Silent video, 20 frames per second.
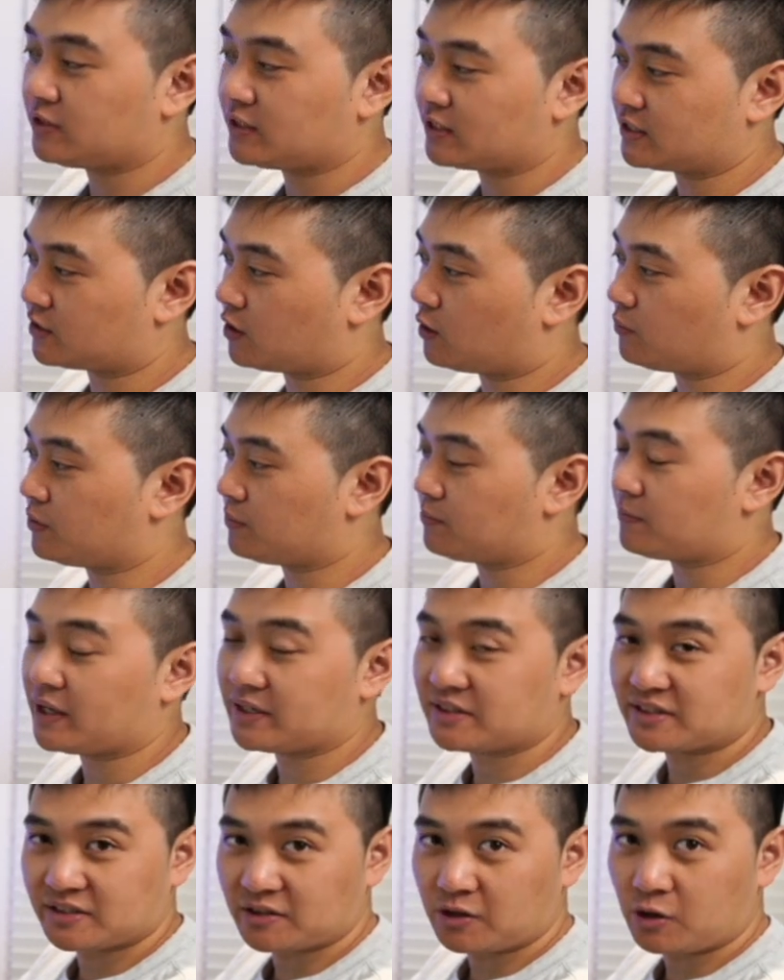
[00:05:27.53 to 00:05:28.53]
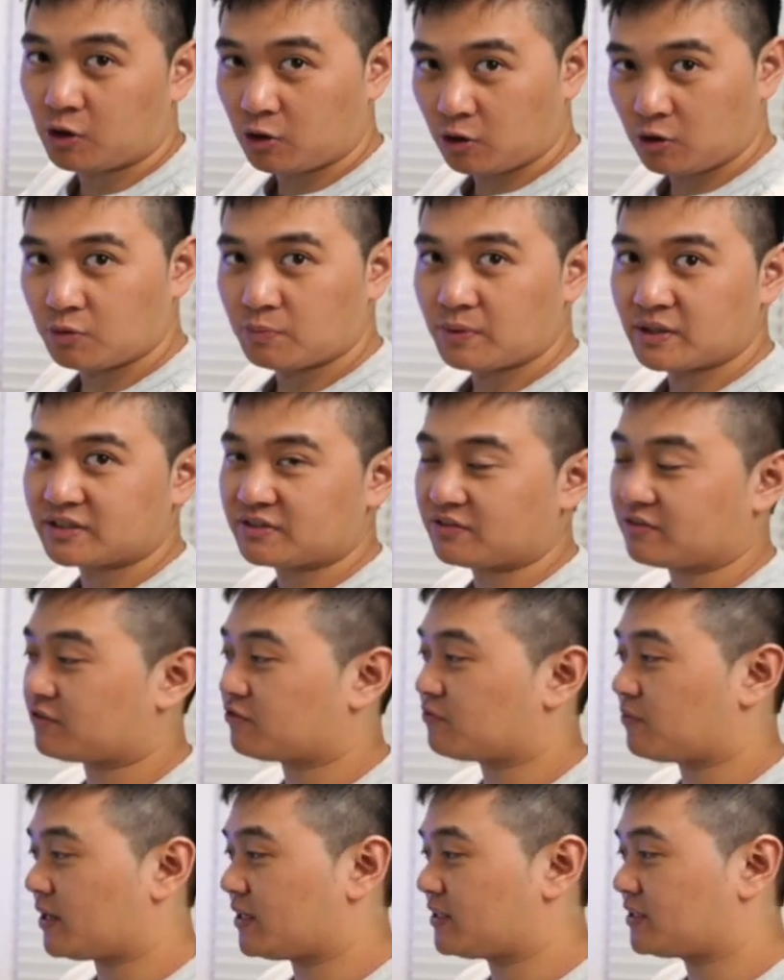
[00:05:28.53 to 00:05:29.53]
just copy and pasted a whole bunch of
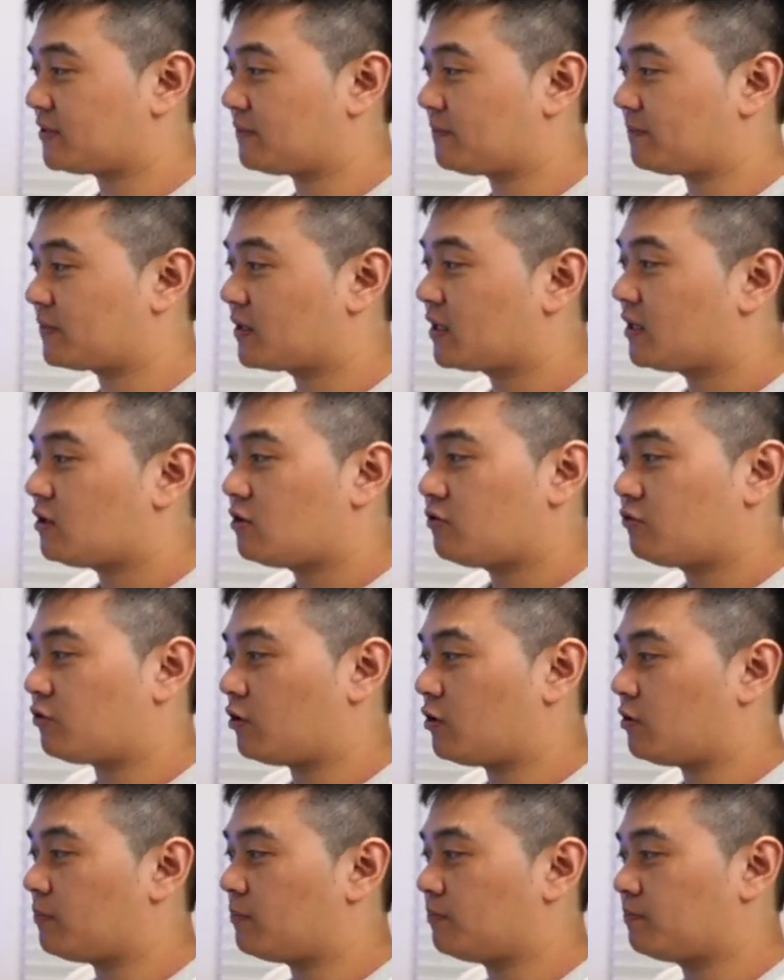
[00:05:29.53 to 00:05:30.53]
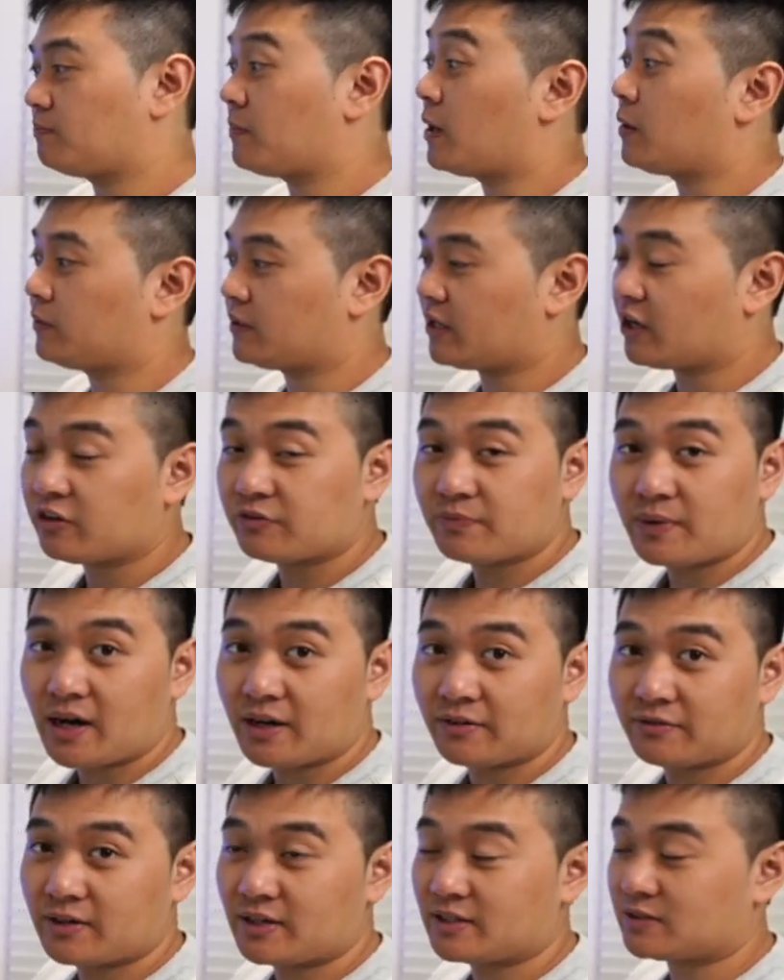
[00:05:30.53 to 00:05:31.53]
information from Melbourne Health
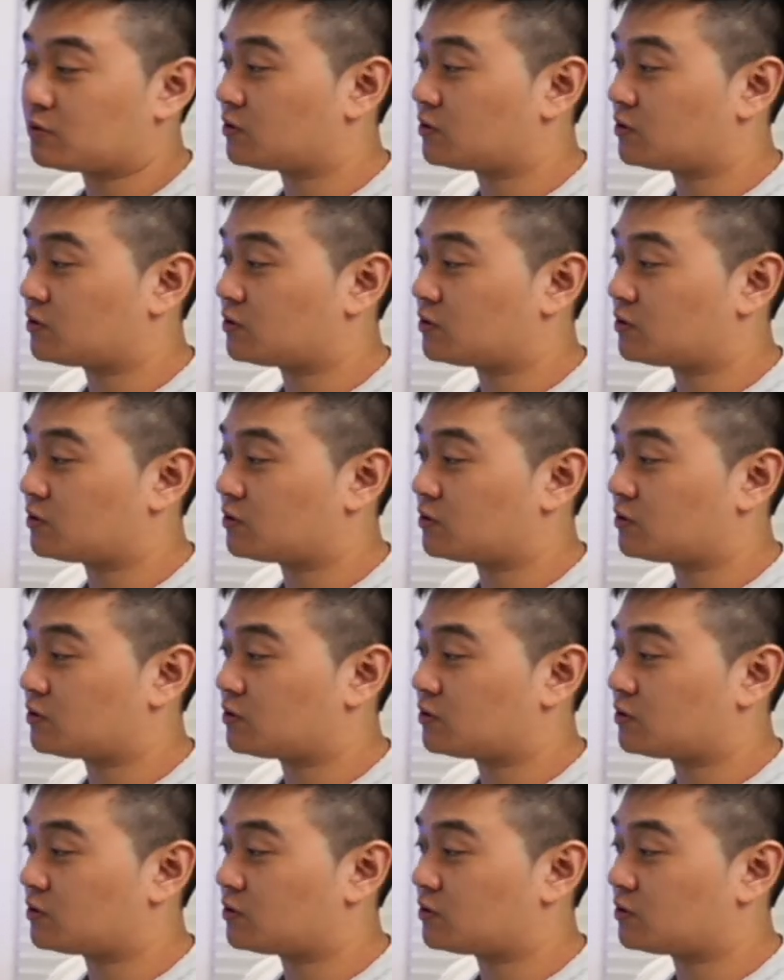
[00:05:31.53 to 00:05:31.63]
Pathways,